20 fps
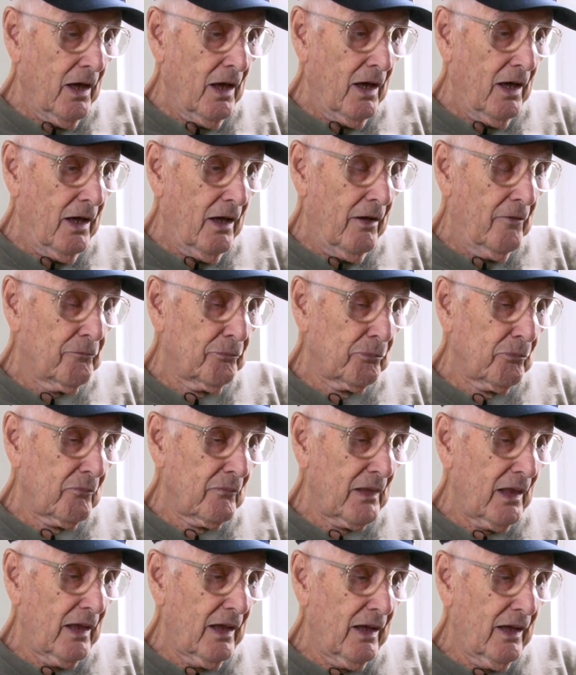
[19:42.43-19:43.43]

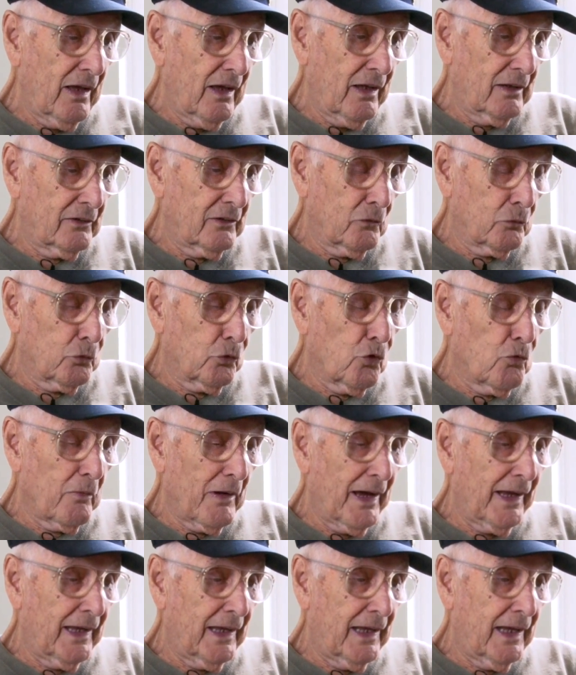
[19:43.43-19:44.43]
The room
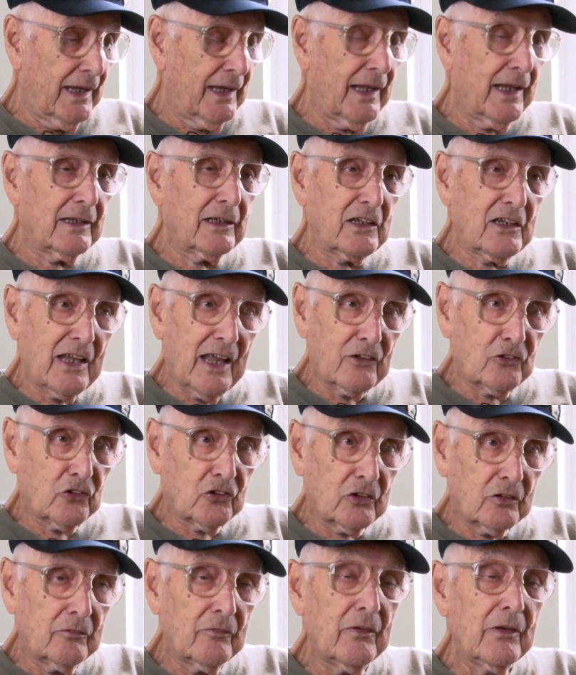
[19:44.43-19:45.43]
I had a
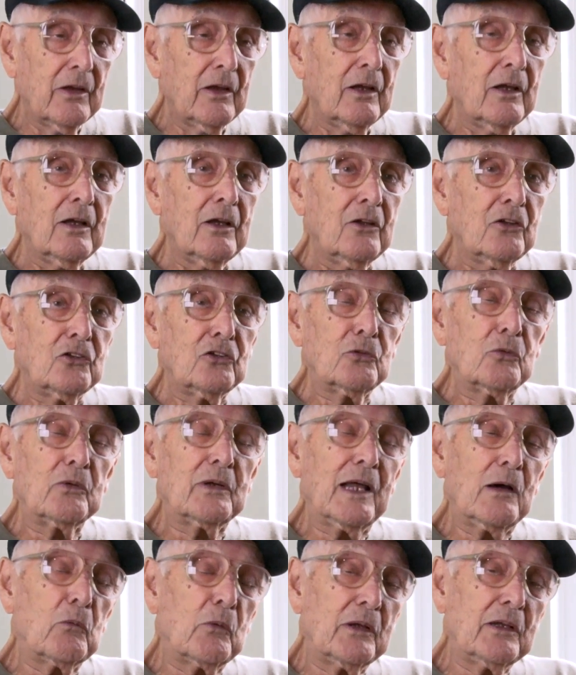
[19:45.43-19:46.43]
desk. So
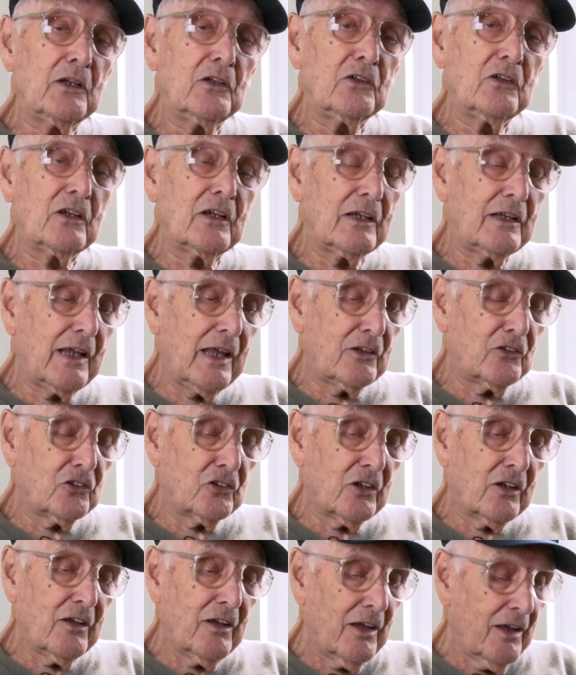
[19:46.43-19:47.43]
when I went into the
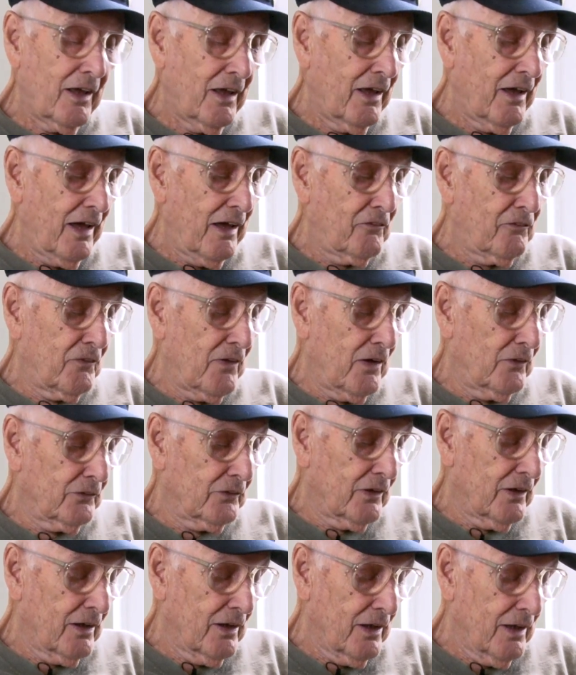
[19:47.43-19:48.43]
desk, I
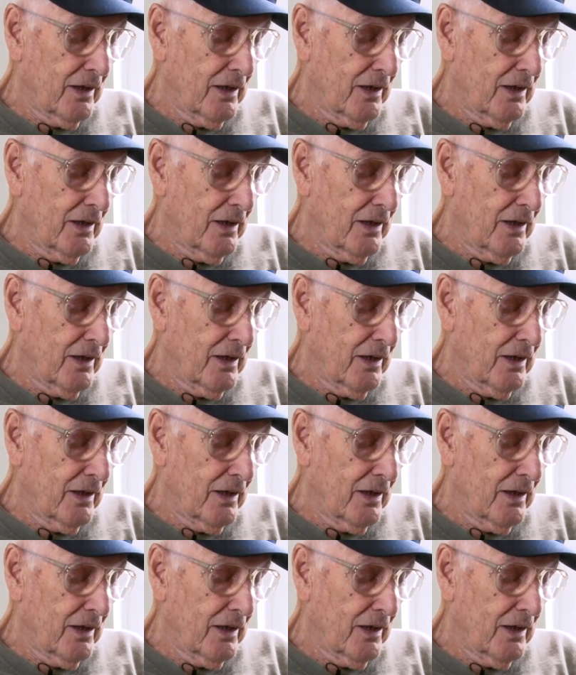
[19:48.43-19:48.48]
found